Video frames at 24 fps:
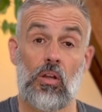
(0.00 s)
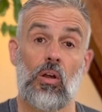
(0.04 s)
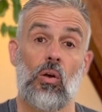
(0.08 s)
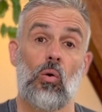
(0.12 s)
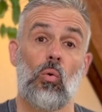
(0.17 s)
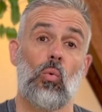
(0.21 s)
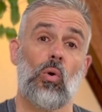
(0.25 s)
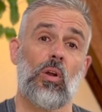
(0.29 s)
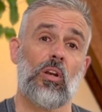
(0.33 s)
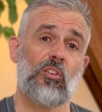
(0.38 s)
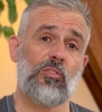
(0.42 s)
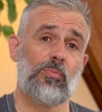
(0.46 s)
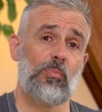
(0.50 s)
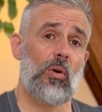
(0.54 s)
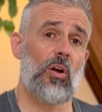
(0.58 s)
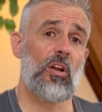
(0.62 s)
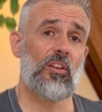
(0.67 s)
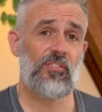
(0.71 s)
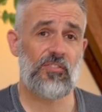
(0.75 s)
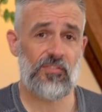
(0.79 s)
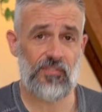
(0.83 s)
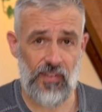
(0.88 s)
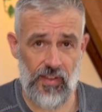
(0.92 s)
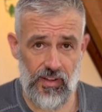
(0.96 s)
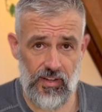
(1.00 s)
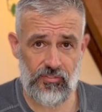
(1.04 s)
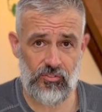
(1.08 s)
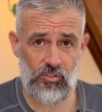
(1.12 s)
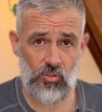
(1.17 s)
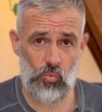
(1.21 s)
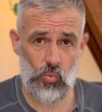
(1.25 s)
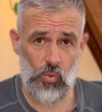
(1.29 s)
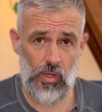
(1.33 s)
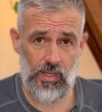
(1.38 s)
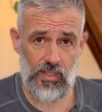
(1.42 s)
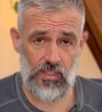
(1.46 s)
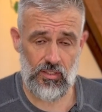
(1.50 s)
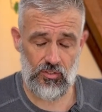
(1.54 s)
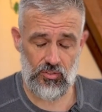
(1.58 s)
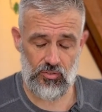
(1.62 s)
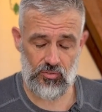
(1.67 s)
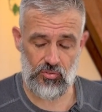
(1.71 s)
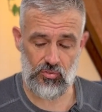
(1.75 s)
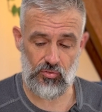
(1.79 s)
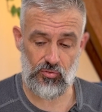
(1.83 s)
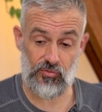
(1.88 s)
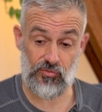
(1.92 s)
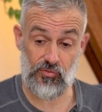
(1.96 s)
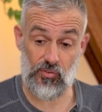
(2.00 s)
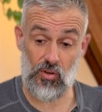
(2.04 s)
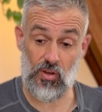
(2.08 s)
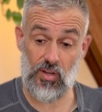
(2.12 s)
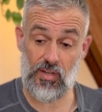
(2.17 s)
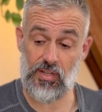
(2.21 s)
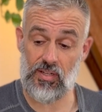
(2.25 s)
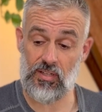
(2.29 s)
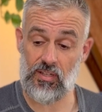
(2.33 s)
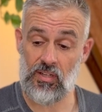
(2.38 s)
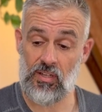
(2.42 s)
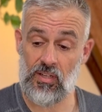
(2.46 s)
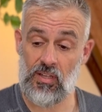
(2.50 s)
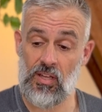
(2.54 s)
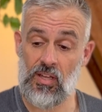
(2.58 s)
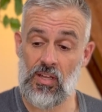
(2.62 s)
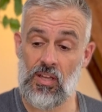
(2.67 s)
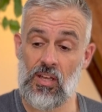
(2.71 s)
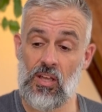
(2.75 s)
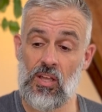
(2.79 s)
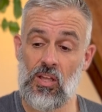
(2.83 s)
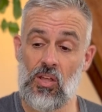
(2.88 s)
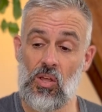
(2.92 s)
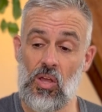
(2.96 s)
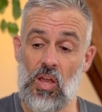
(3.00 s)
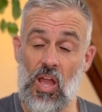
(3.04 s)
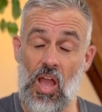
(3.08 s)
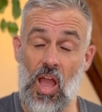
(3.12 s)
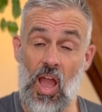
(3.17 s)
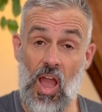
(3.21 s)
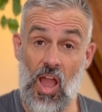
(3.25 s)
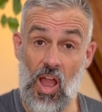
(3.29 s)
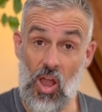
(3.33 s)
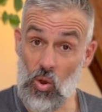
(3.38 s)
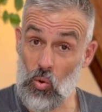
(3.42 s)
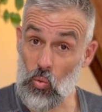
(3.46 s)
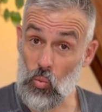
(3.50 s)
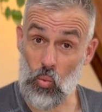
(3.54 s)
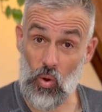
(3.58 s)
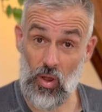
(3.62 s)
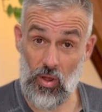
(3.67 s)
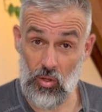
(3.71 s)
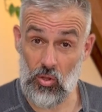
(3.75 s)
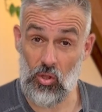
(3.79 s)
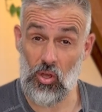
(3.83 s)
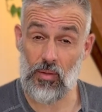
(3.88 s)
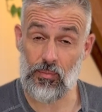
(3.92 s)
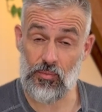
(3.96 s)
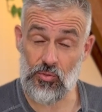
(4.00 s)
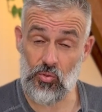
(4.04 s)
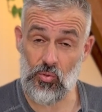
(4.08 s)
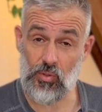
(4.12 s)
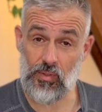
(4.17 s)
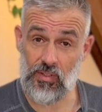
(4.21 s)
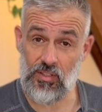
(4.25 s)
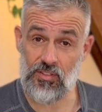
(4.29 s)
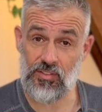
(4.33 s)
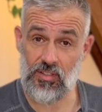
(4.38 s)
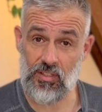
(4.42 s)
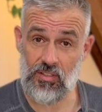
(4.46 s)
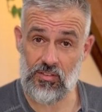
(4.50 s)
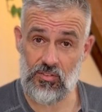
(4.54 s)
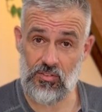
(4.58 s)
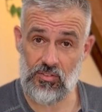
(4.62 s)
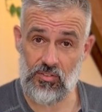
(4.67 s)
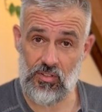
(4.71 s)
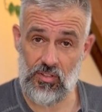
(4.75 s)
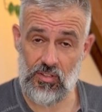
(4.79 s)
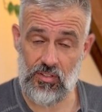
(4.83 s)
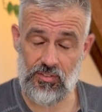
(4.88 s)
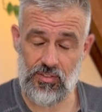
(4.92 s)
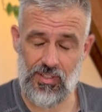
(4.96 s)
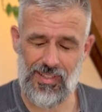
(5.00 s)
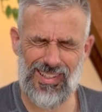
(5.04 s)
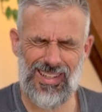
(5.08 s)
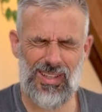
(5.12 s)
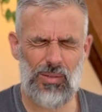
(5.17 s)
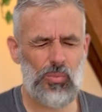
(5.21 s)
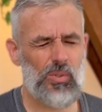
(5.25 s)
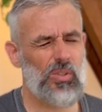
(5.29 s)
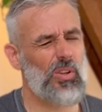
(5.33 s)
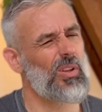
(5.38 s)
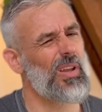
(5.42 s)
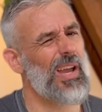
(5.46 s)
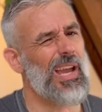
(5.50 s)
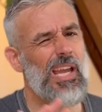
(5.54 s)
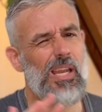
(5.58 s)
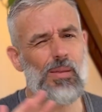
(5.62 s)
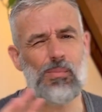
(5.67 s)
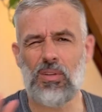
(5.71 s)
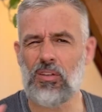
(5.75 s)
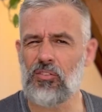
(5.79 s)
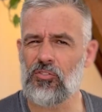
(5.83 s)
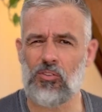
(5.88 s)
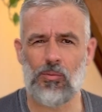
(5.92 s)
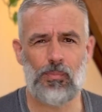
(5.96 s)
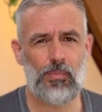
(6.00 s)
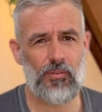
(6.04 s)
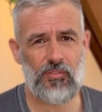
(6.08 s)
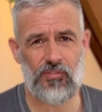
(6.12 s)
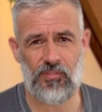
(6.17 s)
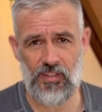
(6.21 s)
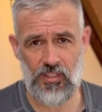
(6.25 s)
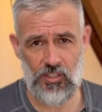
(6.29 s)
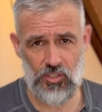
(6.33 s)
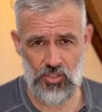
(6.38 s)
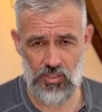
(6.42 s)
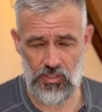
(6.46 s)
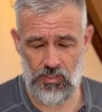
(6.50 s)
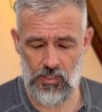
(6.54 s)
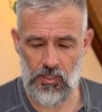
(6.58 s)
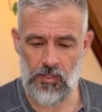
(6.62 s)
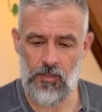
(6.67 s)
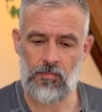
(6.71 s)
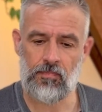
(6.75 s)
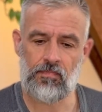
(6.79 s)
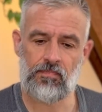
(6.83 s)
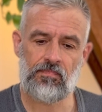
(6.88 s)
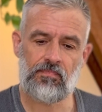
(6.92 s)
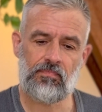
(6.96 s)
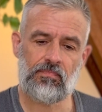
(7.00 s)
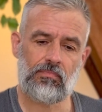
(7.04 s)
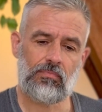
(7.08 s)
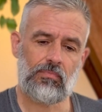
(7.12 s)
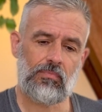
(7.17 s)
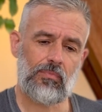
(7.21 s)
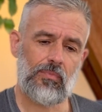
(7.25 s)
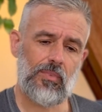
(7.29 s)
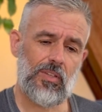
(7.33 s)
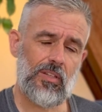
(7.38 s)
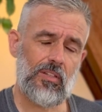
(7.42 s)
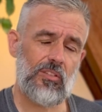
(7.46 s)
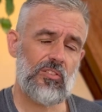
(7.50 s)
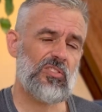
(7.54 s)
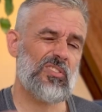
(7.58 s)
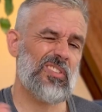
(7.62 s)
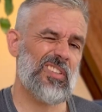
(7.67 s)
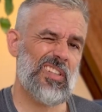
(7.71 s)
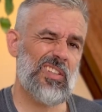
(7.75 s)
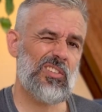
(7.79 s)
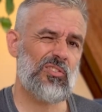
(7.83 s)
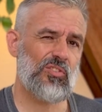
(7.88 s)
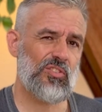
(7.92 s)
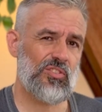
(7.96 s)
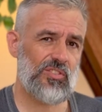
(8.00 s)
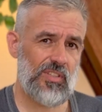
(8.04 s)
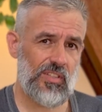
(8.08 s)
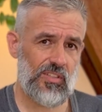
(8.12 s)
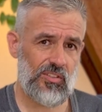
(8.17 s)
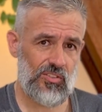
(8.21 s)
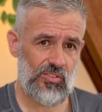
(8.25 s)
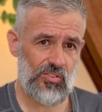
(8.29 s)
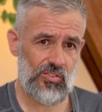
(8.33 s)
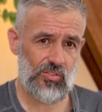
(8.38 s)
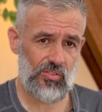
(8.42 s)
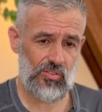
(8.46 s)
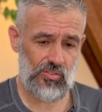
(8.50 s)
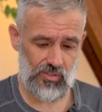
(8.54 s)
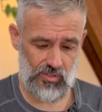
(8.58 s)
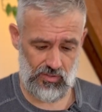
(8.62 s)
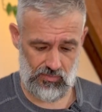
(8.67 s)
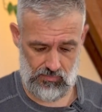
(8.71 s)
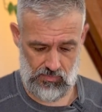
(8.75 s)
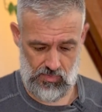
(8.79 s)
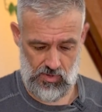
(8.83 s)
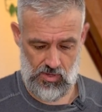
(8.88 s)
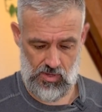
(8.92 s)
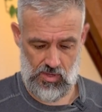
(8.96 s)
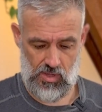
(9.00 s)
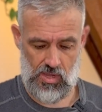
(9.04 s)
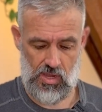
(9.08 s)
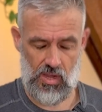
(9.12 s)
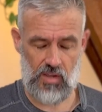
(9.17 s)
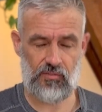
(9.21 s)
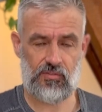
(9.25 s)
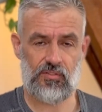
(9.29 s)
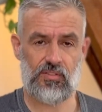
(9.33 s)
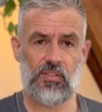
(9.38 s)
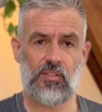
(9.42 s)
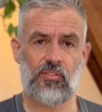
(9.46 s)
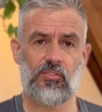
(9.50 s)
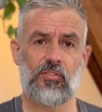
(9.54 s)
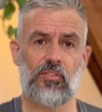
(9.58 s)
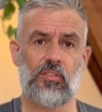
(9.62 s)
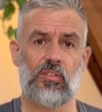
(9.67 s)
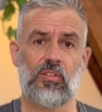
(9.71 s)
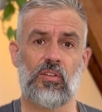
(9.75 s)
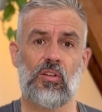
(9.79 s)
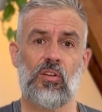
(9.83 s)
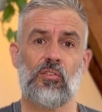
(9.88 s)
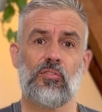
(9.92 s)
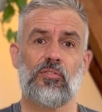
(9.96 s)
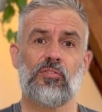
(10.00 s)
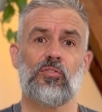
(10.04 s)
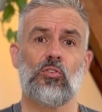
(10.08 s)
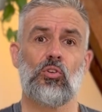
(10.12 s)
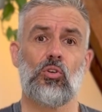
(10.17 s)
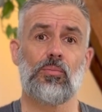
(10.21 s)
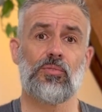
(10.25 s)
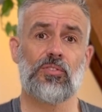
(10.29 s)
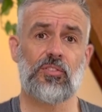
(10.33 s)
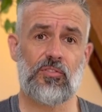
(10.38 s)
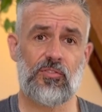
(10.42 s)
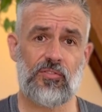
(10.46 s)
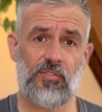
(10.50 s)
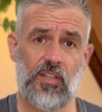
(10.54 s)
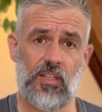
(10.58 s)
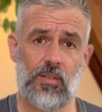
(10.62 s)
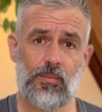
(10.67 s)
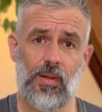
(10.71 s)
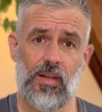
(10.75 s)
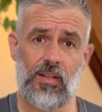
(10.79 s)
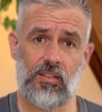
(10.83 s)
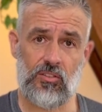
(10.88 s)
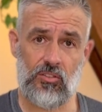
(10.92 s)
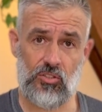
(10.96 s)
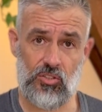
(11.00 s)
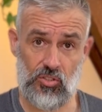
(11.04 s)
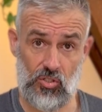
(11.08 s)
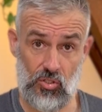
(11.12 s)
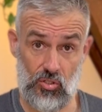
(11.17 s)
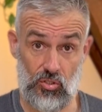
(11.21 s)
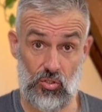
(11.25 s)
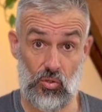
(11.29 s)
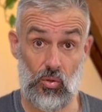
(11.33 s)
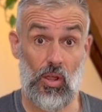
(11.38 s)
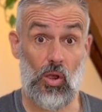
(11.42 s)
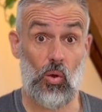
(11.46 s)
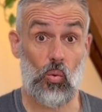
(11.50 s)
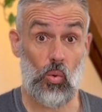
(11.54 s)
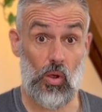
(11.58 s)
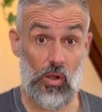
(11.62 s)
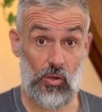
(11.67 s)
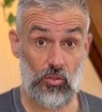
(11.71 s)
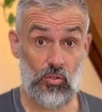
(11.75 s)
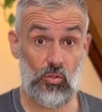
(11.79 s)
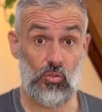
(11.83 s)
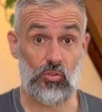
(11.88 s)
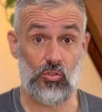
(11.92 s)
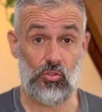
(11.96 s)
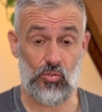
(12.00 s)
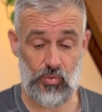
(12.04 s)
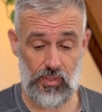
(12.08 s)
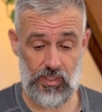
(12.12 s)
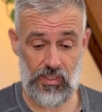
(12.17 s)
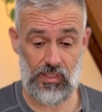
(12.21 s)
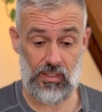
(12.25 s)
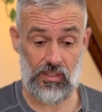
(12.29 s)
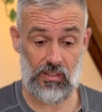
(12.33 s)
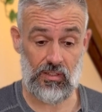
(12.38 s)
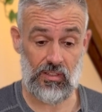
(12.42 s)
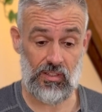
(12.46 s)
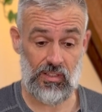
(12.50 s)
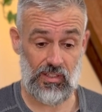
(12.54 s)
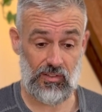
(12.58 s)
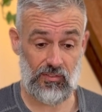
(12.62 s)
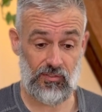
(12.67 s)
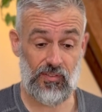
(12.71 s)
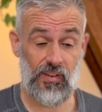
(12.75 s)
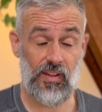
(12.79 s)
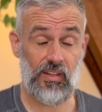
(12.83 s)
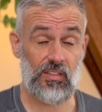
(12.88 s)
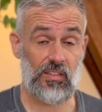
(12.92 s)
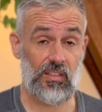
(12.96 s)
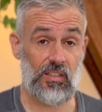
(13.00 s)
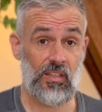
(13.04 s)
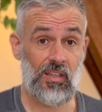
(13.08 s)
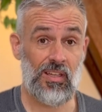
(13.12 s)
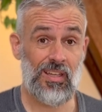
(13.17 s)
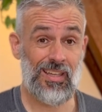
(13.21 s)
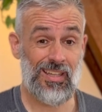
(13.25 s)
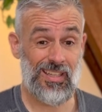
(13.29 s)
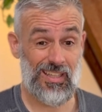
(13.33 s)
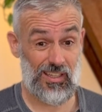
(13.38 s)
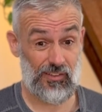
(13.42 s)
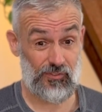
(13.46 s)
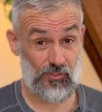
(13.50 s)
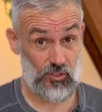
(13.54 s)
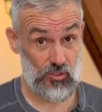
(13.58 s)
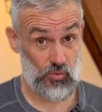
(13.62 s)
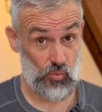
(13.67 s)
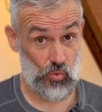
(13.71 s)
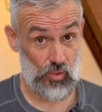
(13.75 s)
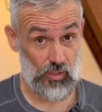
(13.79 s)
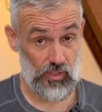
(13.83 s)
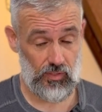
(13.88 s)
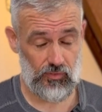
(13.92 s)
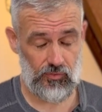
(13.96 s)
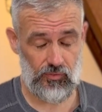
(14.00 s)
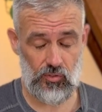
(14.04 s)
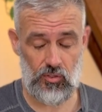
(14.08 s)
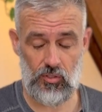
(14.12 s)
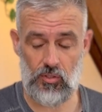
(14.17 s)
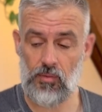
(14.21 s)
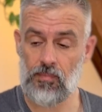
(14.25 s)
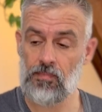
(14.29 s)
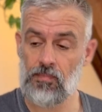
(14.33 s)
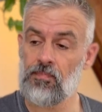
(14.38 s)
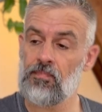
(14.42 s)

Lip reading: One of my favorite ways to find how well I'm doing this exercise, again, we're not aiming for perfection, but it's interesting to have different forms of feedback to show you how well you're doing, and in fact, if it's working for you.